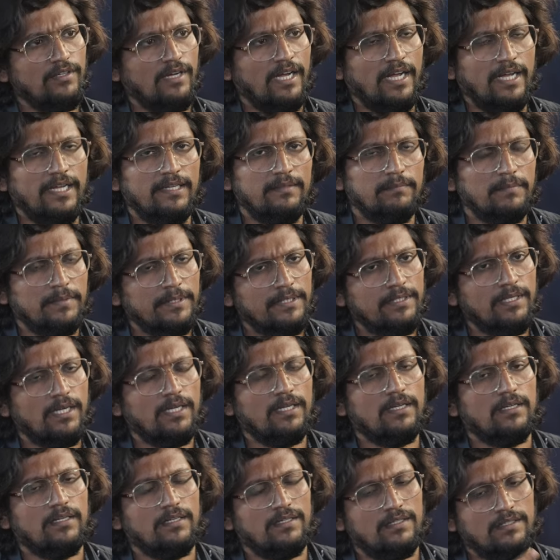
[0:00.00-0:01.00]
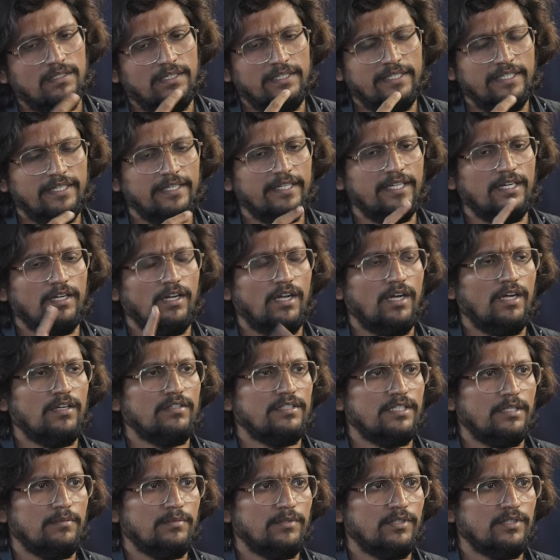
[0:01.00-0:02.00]
I've been hearing a
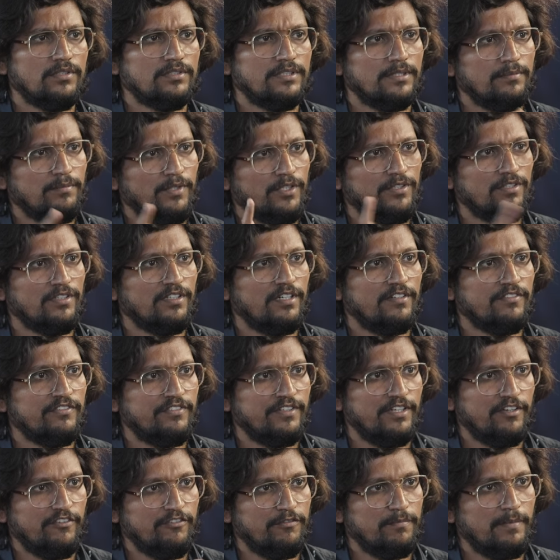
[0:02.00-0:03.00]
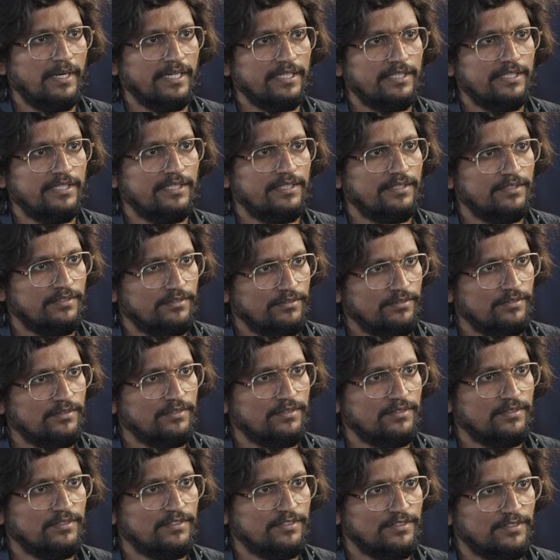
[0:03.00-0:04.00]
lot about cinematography of Mikey,
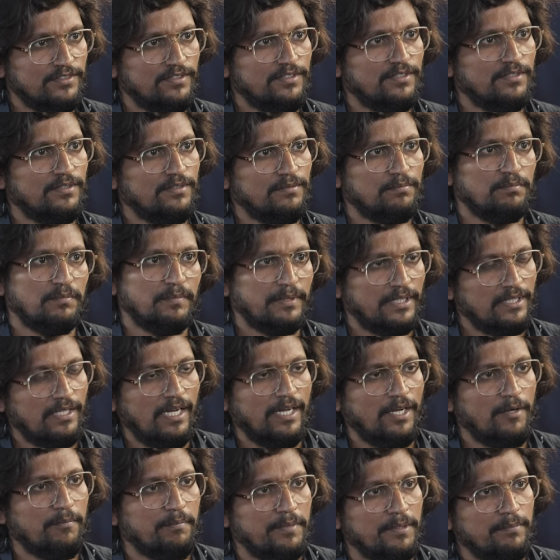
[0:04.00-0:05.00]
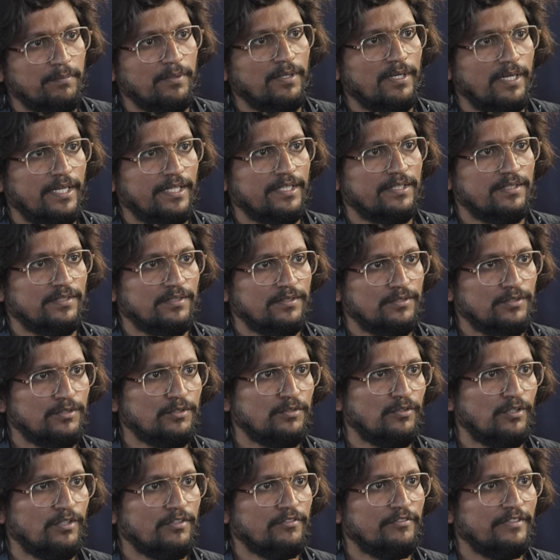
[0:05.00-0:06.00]
because I have people like
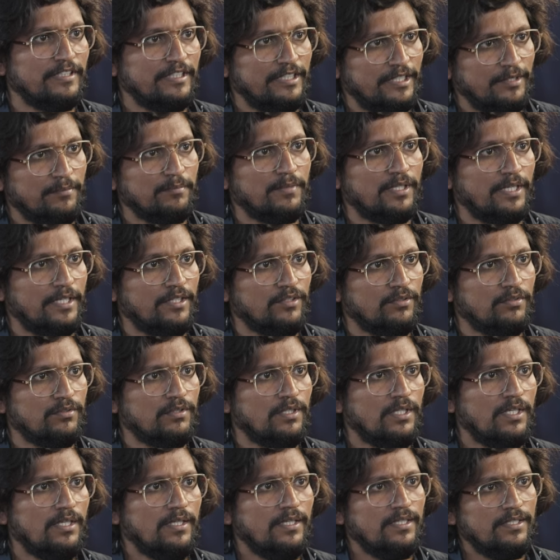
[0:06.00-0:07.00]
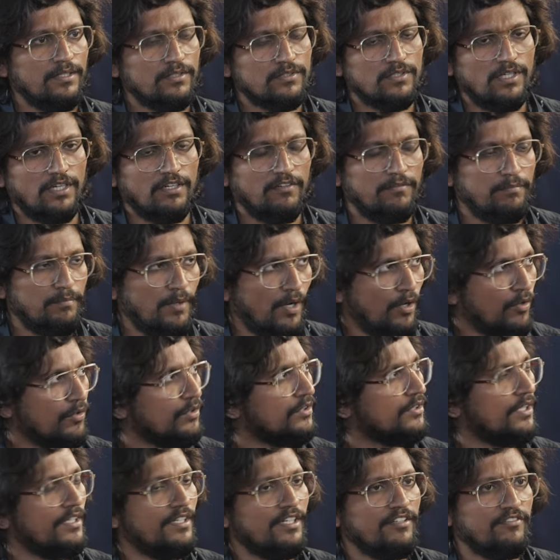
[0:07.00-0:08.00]
who work with him, and I know there's a lot of
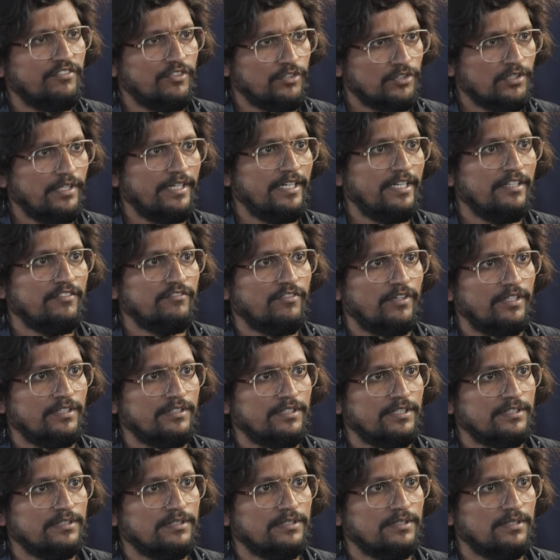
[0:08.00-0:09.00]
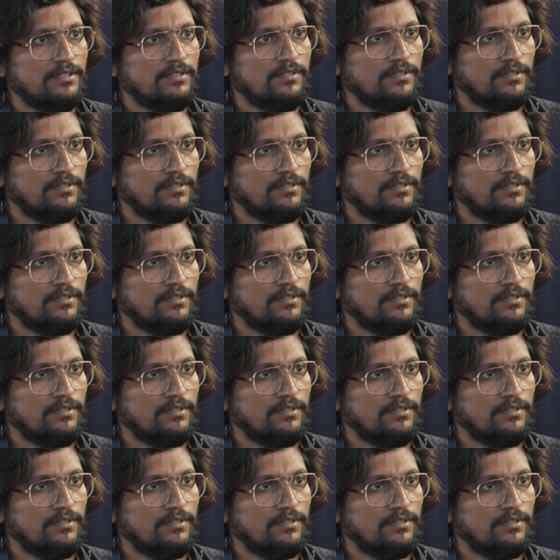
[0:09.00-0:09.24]
bounce and diffuse lighting for this,